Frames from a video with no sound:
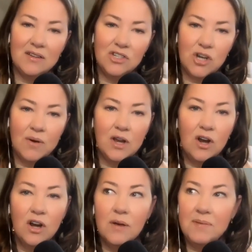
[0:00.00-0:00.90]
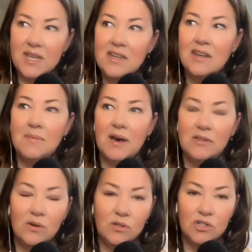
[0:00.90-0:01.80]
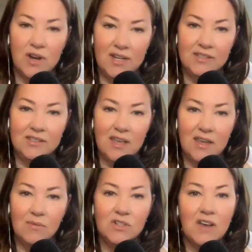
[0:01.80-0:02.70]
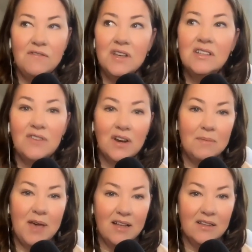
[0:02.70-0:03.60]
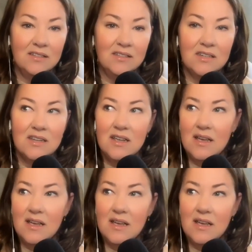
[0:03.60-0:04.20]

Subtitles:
showing her opinion about the whole trans thing, which I feel is very balanced.